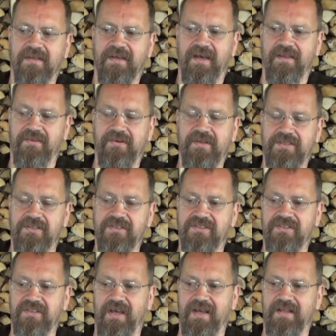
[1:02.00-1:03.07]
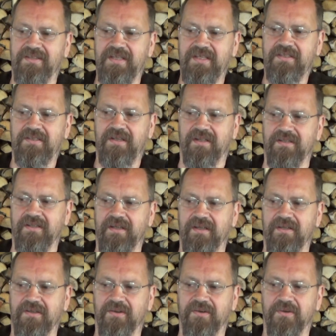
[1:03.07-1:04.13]
And there is a sad detail here,
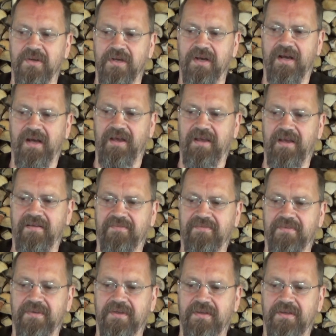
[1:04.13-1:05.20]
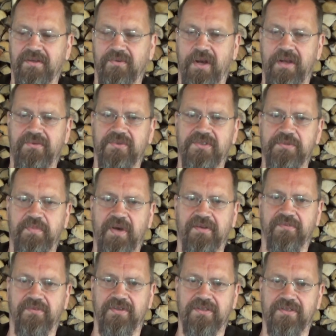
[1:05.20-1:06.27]
you know. I have great respect
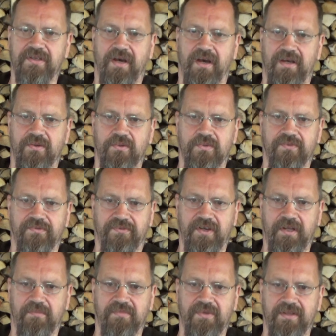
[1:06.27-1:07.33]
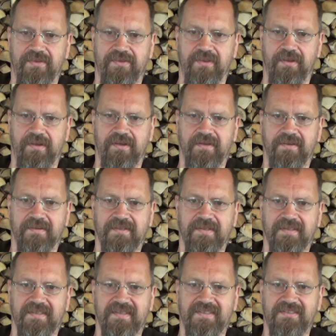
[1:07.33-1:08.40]
for this guy who filmed the thing
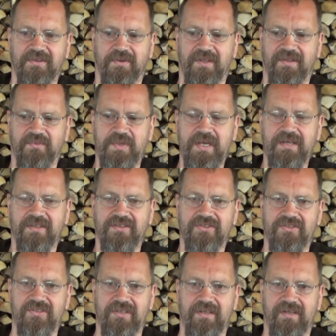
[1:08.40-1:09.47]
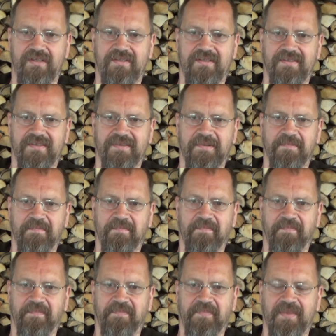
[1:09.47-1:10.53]
so that we can see it.
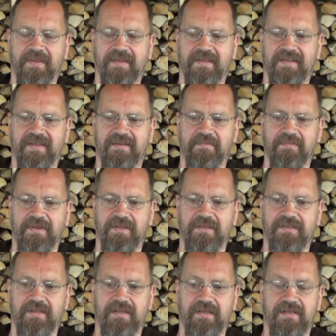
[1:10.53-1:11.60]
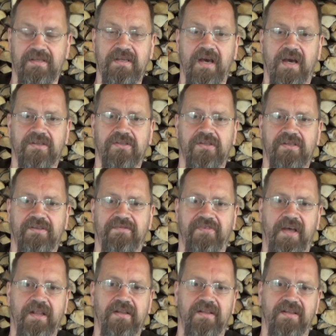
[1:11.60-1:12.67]
But he actually
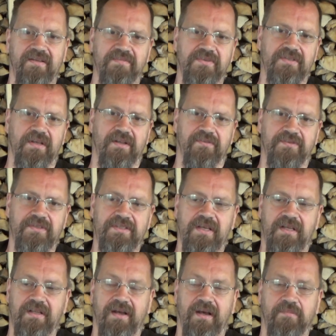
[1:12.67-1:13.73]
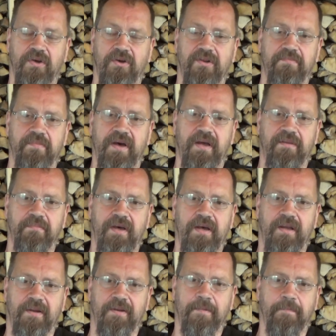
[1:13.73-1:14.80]
defended himself. He said, "I'm not a bad
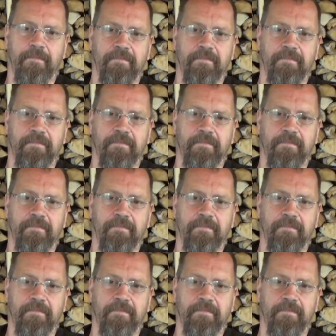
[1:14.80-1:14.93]
man."